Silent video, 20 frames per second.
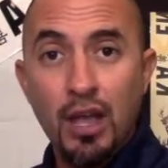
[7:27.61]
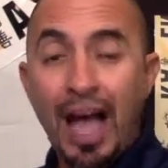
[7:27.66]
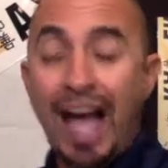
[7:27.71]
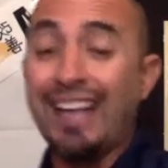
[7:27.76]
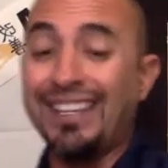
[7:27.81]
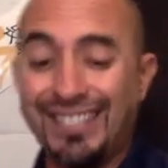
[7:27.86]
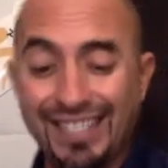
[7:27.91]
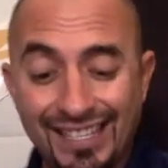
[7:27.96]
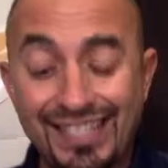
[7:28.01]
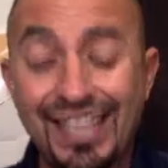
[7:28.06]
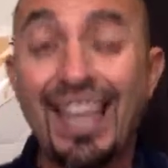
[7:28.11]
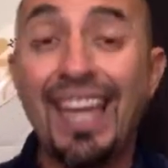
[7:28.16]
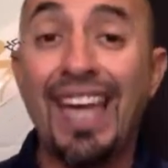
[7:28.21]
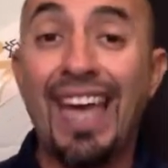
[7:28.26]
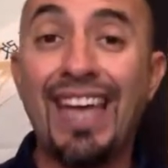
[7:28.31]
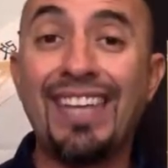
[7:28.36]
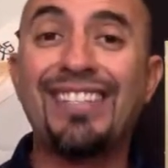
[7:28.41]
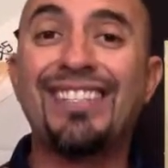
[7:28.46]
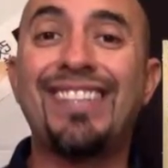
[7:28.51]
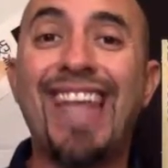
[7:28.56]
I says,
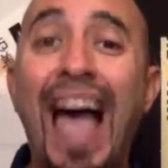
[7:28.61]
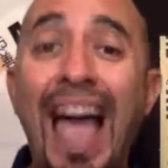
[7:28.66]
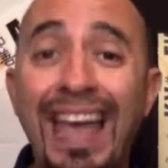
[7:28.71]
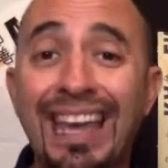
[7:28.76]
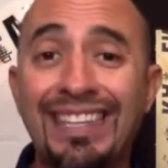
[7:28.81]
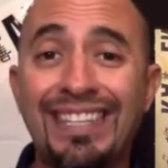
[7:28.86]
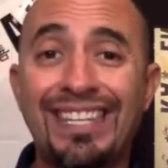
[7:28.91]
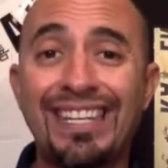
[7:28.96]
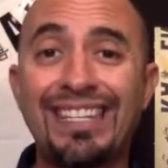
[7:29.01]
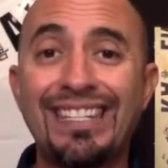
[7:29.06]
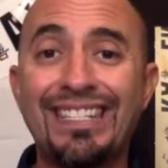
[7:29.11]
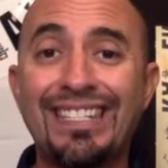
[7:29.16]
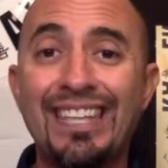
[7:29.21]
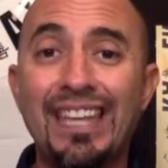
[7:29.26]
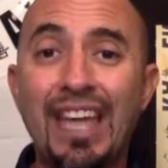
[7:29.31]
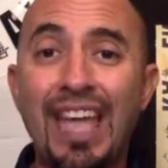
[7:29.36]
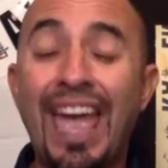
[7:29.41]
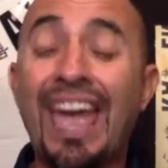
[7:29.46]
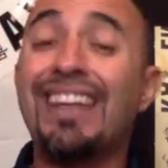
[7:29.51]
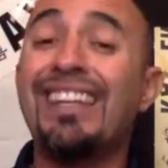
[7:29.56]
a scientist
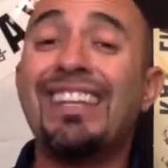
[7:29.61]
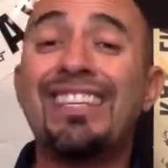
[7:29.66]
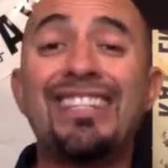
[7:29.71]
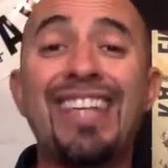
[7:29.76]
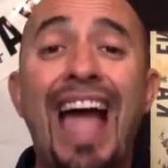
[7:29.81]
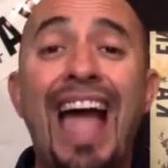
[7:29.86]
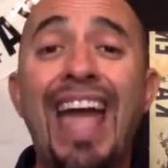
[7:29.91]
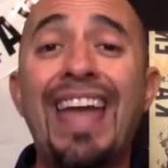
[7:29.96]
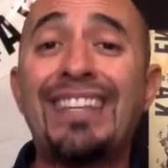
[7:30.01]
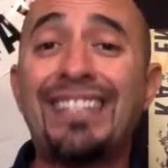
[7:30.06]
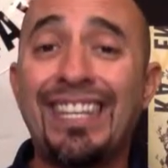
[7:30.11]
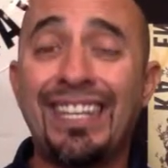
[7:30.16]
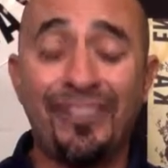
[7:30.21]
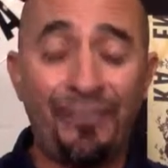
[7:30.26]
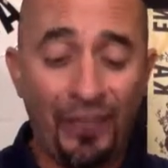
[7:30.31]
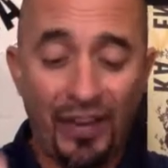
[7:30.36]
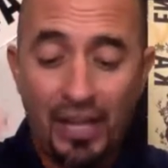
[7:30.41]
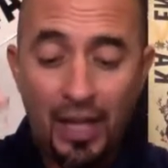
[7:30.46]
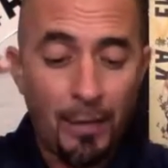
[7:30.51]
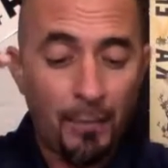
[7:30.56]
in the
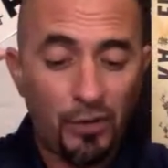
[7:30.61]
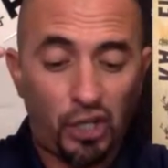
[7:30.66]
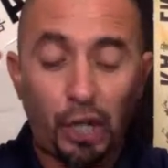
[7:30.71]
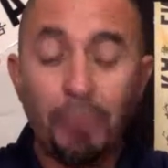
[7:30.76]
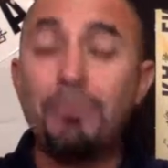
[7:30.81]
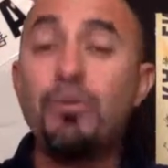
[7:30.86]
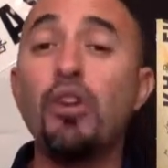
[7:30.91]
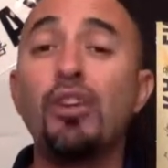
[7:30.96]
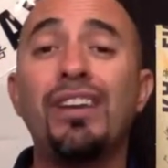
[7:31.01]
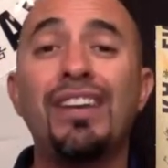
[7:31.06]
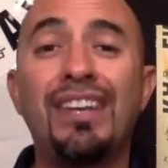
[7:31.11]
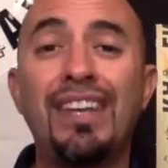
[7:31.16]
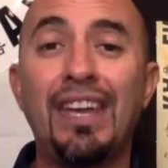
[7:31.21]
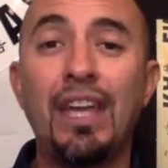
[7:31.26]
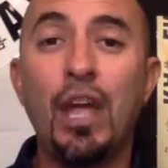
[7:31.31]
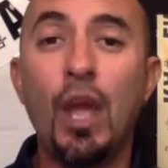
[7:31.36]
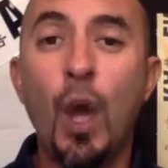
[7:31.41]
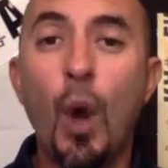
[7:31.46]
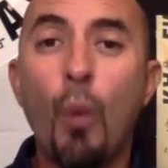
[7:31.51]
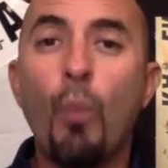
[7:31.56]
scientific
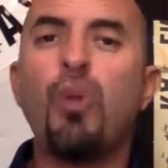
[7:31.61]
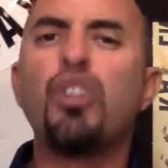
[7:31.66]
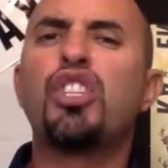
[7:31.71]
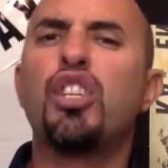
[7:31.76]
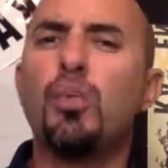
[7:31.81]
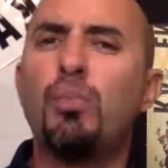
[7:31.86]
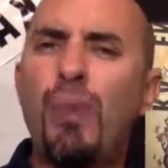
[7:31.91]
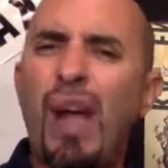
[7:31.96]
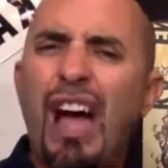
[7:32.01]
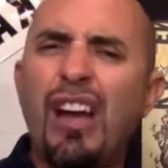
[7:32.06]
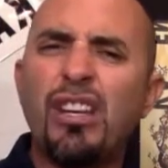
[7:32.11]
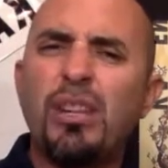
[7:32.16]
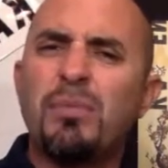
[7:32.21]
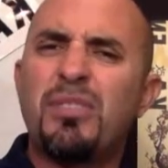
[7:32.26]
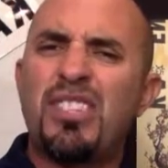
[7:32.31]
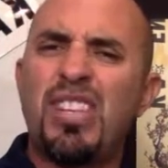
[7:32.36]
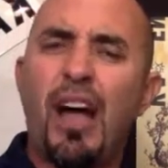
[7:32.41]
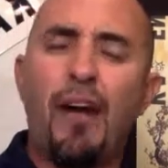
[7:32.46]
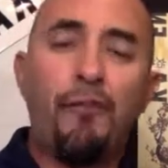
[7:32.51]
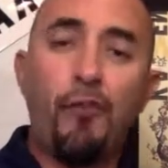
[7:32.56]
community will surround
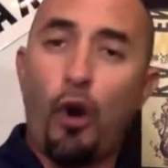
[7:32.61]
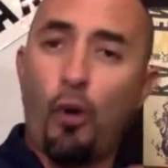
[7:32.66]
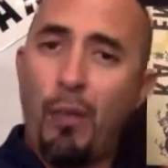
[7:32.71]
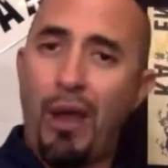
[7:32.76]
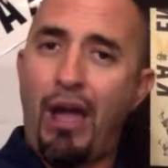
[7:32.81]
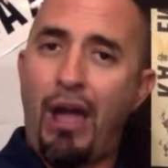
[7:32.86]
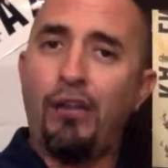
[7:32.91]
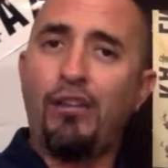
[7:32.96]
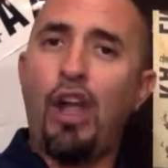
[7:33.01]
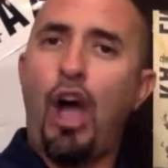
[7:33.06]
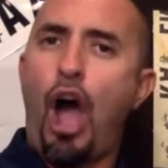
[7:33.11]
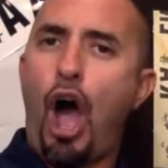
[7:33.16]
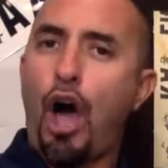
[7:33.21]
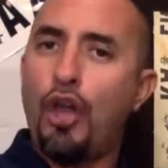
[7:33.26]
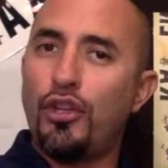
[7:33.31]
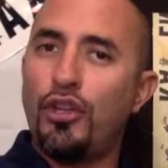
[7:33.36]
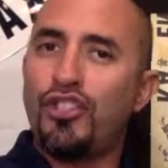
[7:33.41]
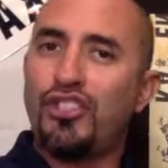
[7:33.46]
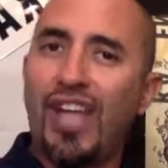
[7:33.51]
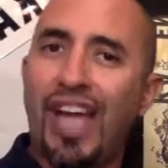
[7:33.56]
himself around
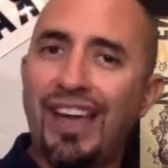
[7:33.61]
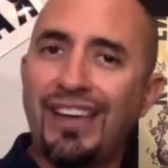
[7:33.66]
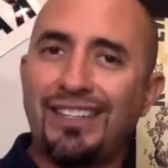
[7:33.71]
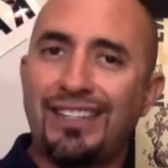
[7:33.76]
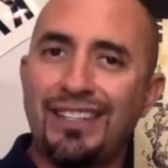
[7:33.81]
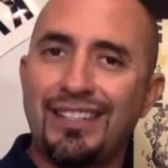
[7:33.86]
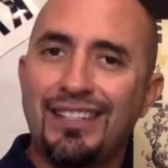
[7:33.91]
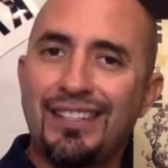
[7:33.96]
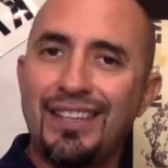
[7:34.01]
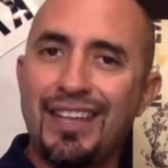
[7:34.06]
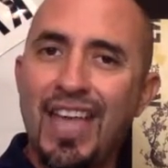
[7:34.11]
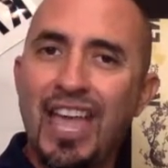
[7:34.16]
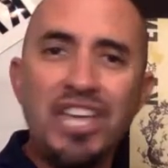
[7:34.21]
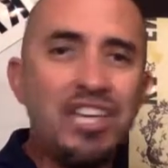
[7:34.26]
other scientists.